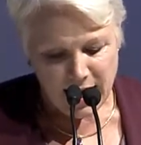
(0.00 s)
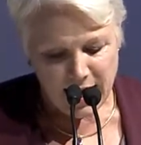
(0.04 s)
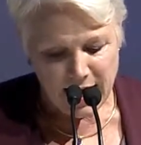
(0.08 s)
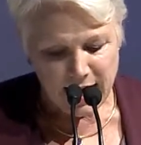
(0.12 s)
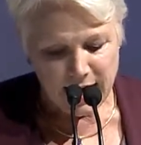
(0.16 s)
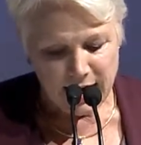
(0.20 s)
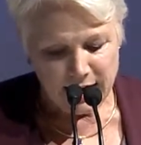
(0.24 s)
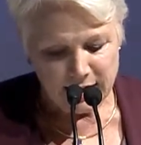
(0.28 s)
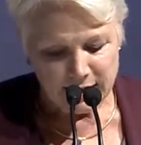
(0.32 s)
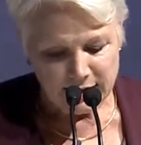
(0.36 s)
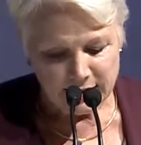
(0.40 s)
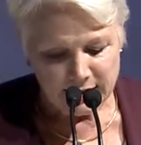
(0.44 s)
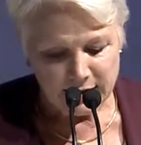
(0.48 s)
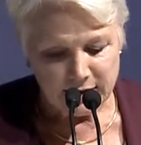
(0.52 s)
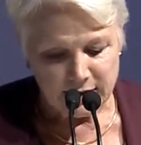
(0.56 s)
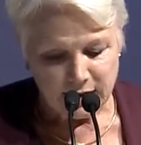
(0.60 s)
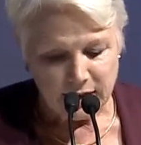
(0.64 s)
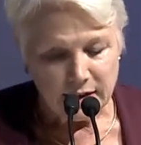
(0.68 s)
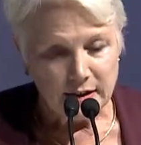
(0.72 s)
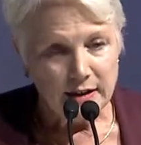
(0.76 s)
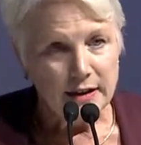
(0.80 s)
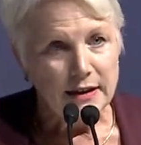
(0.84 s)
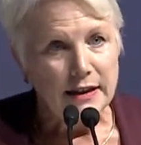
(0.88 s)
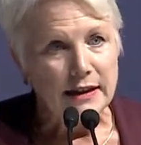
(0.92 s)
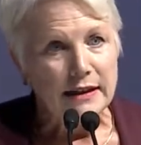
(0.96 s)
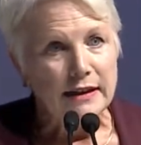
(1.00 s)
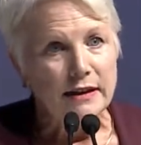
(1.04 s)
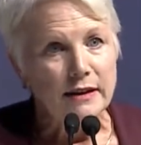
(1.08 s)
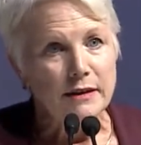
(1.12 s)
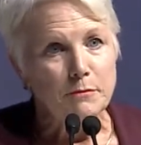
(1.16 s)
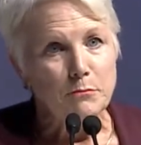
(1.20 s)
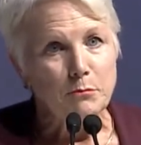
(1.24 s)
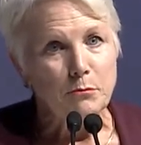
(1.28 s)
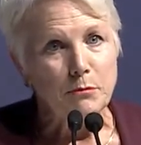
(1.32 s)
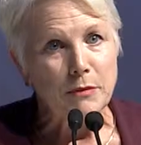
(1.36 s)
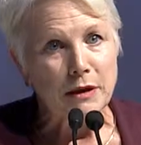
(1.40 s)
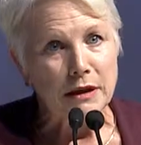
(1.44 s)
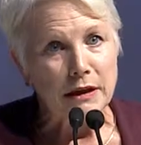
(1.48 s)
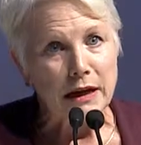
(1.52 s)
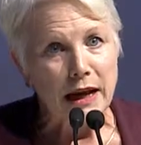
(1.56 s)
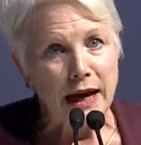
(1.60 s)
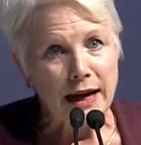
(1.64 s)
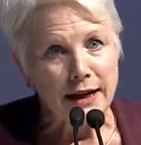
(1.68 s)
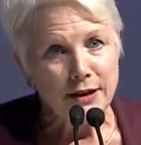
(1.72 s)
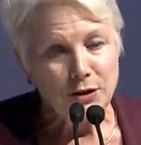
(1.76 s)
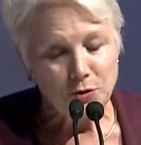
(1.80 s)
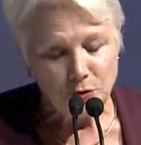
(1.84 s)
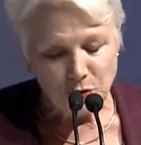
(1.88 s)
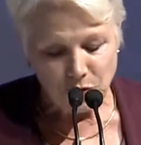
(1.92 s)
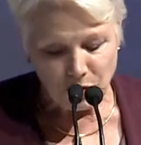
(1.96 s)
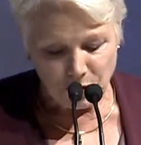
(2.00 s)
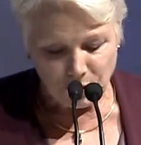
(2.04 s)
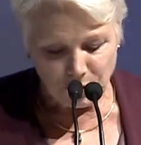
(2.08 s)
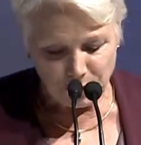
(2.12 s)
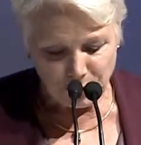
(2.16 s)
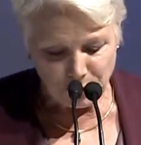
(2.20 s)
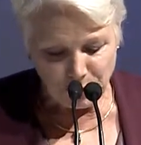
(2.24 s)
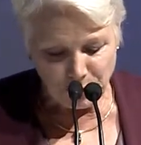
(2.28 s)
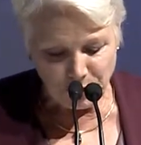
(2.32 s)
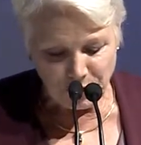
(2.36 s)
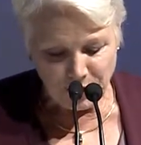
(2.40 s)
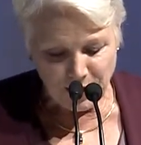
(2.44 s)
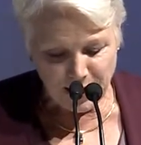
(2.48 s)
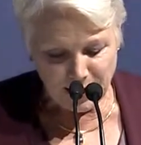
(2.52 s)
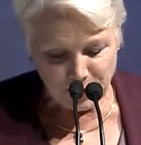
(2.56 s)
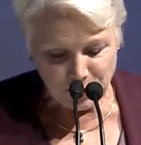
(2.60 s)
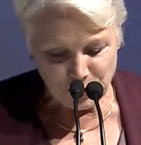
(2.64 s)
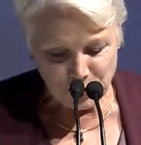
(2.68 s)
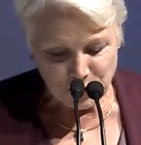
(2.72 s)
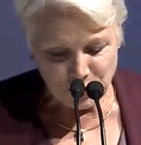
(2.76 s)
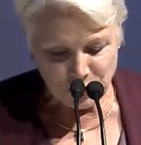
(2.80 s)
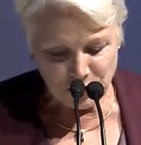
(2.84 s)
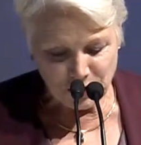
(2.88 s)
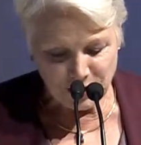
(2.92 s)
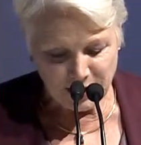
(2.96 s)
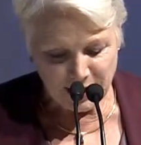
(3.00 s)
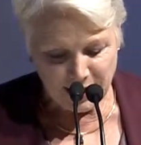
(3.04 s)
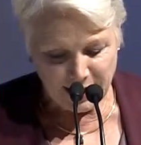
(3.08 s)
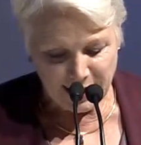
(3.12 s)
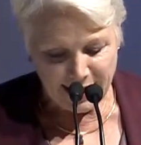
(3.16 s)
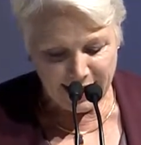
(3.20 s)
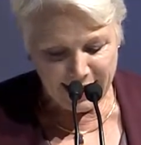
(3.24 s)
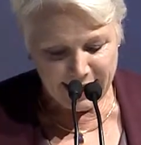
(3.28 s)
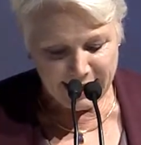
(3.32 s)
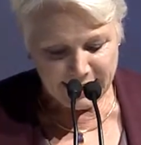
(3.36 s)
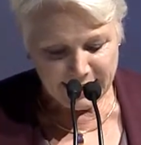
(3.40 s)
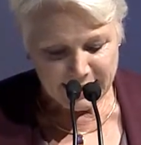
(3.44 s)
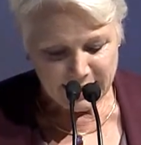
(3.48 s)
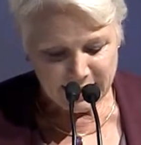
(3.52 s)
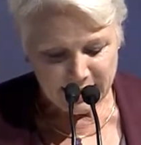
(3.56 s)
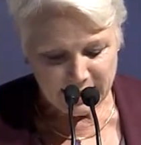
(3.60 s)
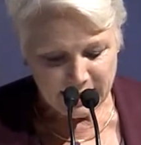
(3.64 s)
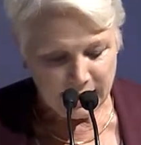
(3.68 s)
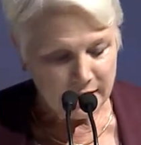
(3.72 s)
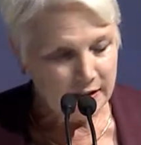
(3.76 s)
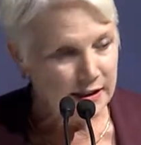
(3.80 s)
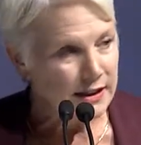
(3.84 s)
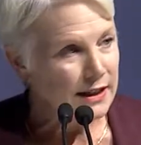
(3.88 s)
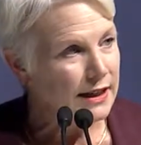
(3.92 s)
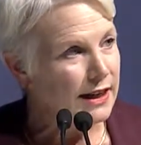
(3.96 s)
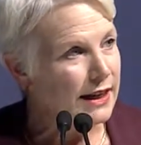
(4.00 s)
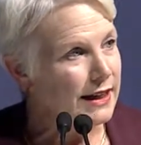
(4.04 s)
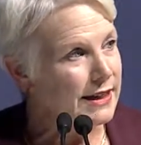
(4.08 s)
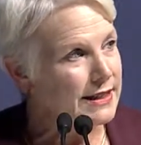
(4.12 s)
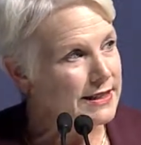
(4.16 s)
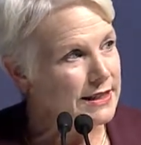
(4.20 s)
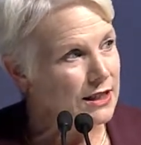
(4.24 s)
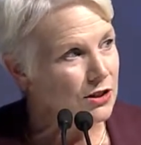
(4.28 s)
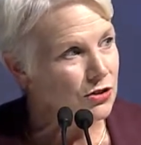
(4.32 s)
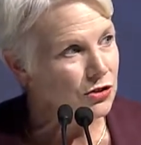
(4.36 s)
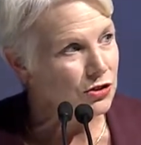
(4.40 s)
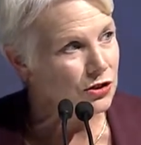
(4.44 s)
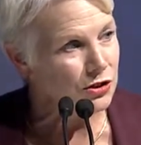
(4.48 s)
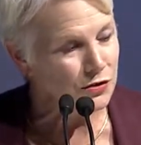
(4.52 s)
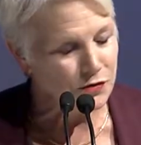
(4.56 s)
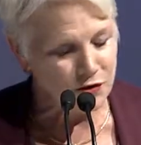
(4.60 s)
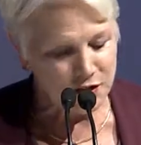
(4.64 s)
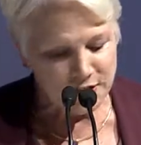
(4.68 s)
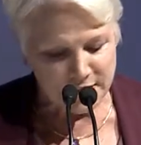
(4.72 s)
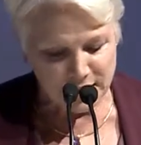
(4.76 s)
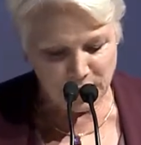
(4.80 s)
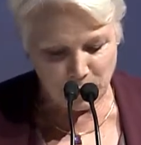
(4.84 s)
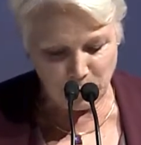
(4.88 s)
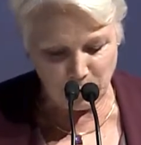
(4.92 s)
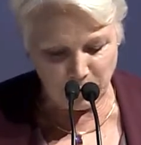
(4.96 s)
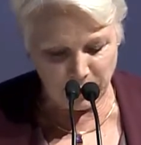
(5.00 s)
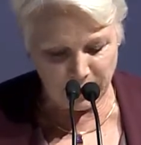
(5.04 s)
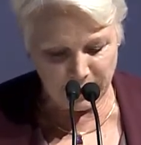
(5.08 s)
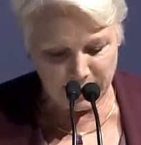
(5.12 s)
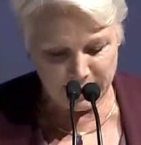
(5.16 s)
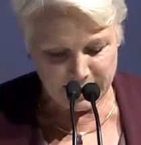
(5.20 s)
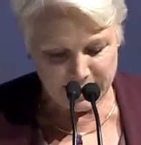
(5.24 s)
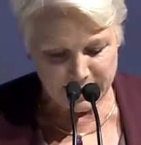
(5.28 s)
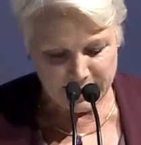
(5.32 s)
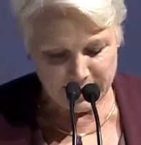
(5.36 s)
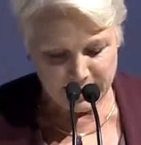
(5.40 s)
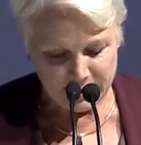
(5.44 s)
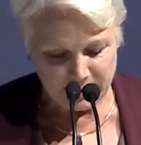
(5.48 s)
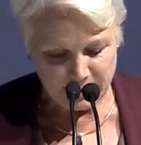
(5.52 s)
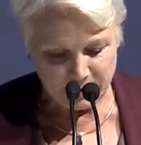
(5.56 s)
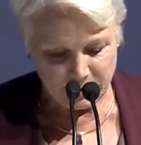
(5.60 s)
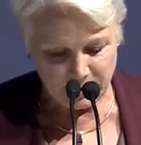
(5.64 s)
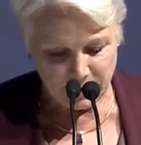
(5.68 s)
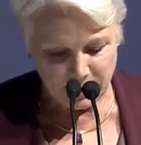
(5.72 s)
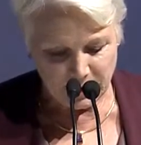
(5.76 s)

and Milano two thousand eighteen Executive Assemblies.